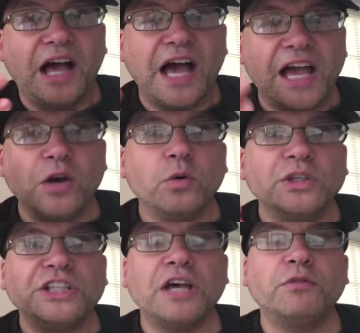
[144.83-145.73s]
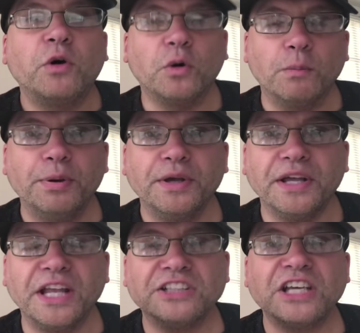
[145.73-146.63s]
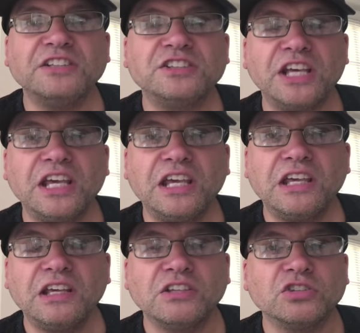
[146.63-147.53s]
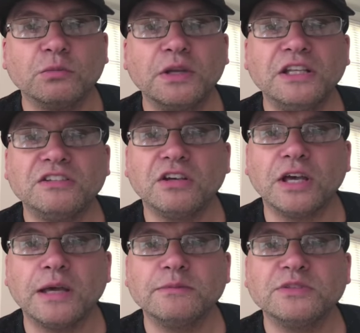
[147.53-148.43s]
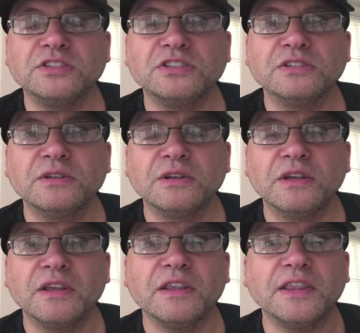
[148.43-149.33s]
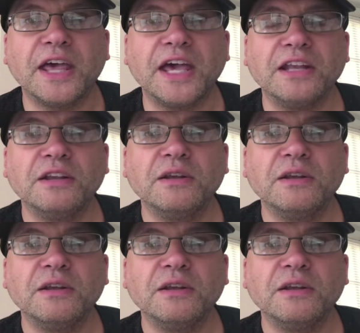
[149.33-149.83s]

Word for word: I always have hope, and as I say so many times, that